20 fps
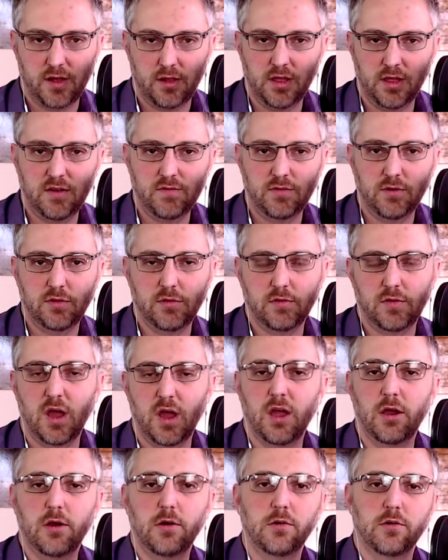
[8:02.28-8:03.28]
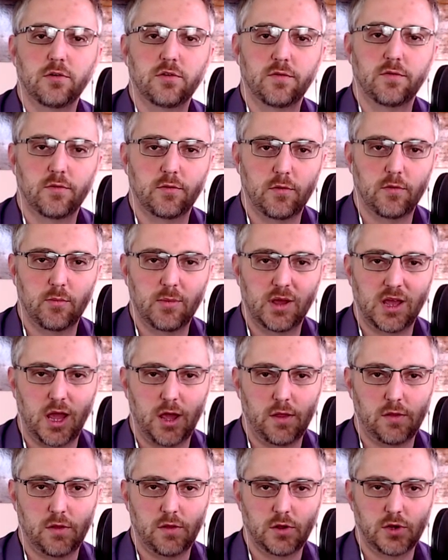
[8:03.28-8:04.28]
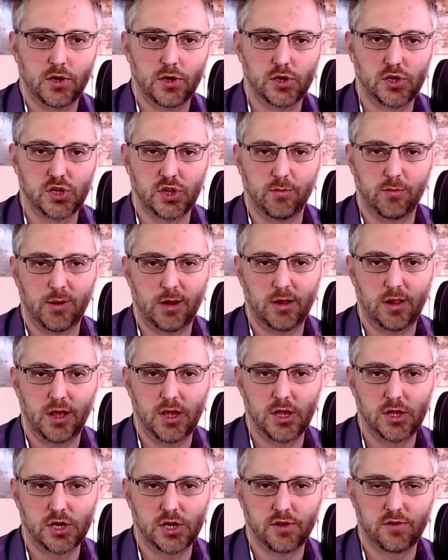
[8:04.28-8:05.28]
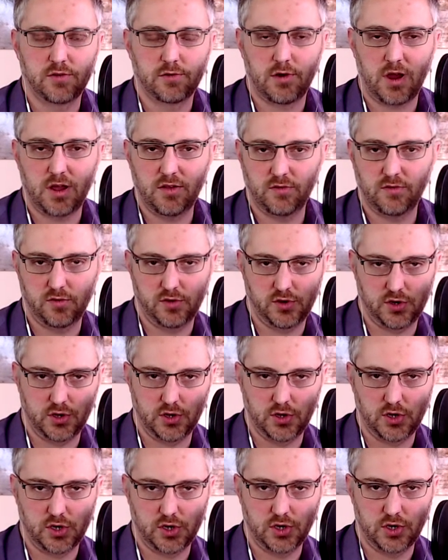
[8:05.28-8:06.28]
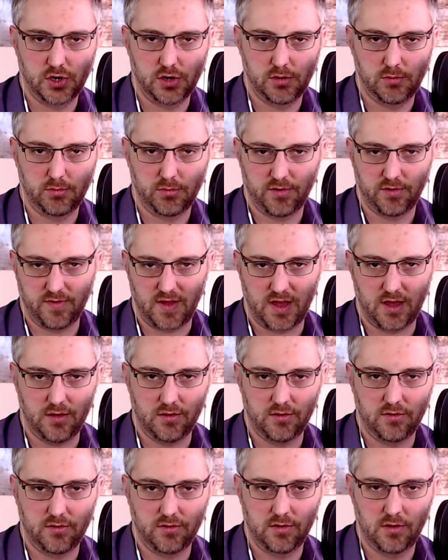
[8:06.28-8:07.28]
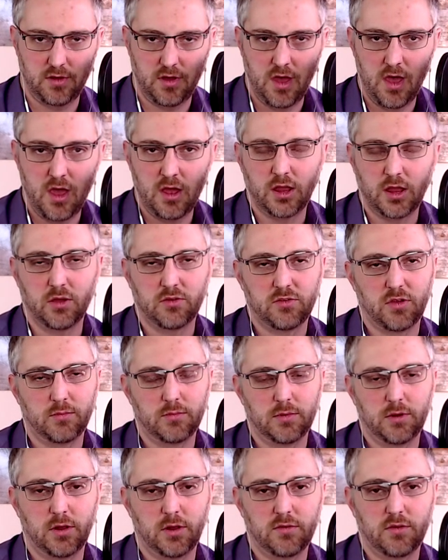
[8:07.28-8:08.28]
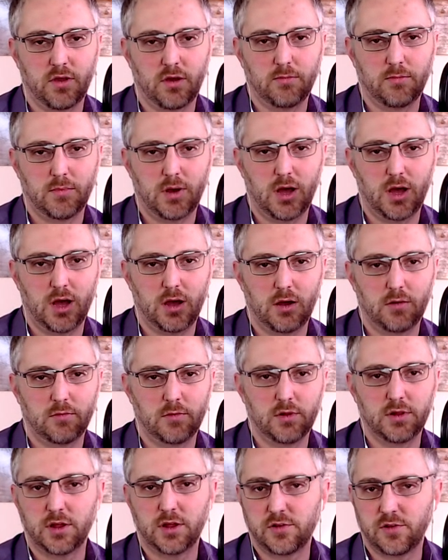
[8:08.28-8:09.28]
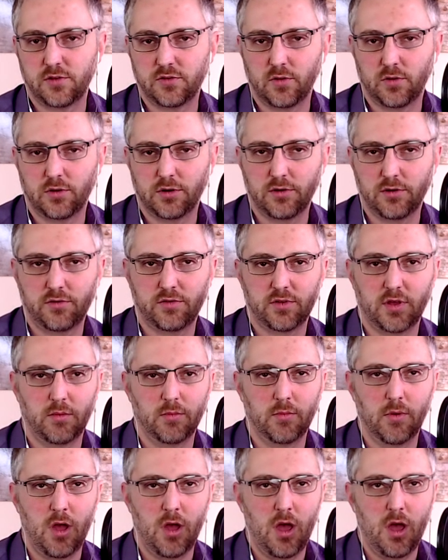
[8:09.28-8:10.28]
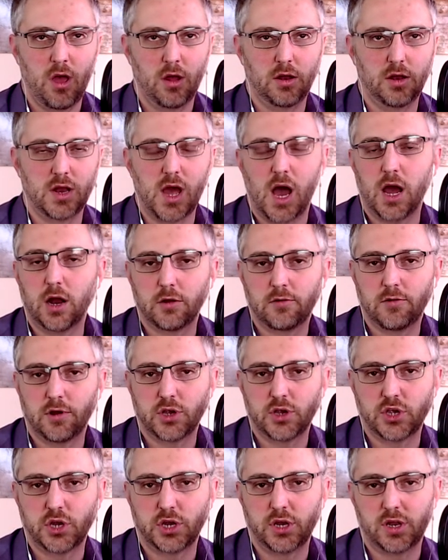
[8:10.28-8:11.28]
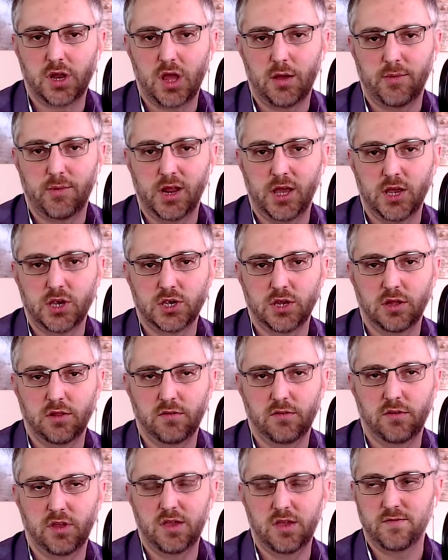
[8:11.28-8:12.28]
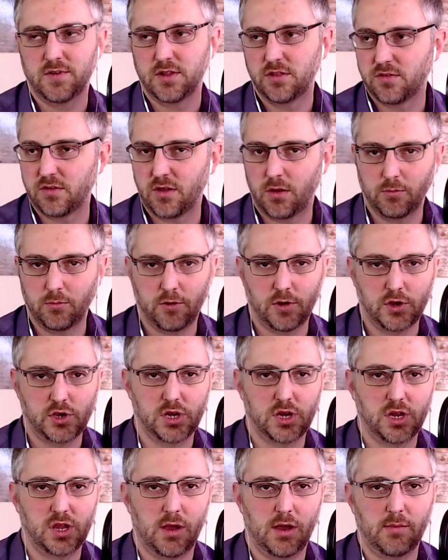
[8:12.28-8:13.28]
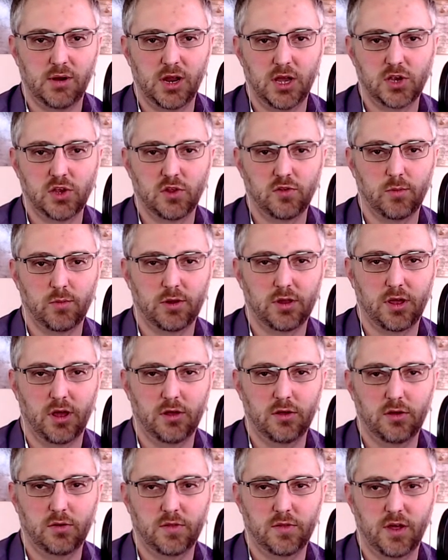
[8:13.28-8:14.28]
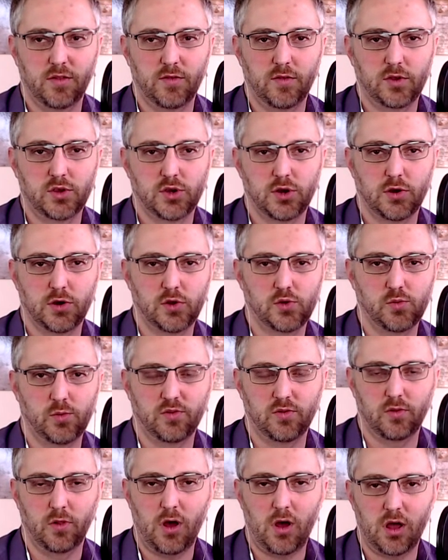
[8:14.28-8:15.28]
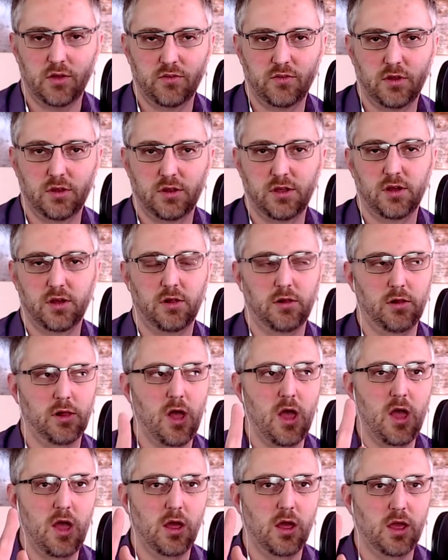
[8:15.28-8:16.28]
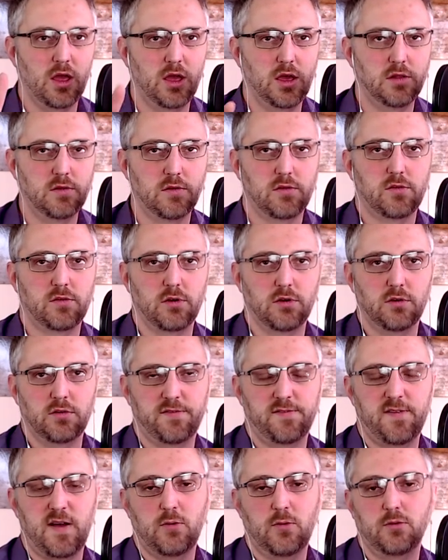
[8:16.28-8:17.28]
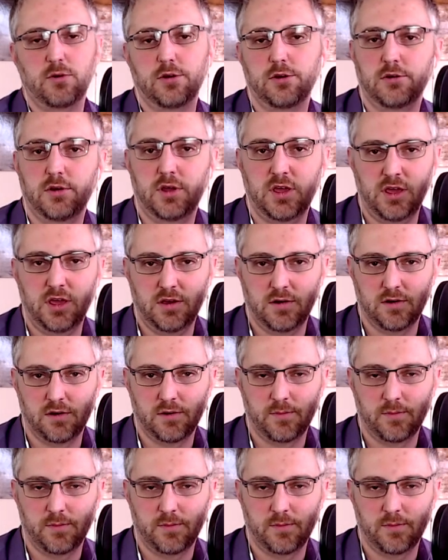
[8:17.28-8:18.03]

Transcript: Even through the errors of the Roman Catholic Church in the Middle Ages, Christ's church prevails. Now, some religious orders, some non-Christian denominations, and even some Christian denominations will tell you that the church was lost until insert founder here